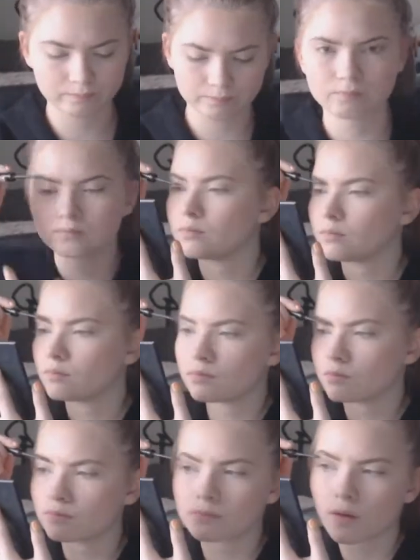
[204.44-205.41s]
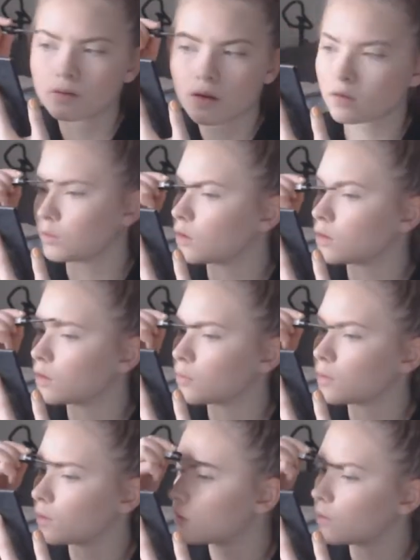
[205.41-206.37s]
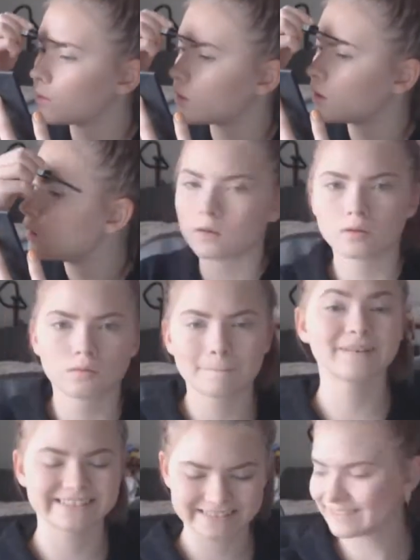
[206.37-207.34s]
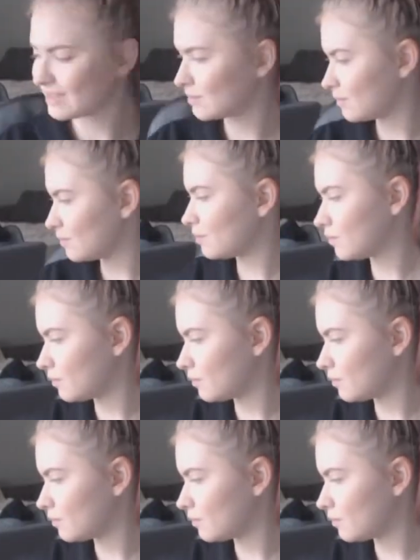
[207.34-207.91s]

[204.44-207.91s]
And this is in the color Soft Brownie Eyes, and this is from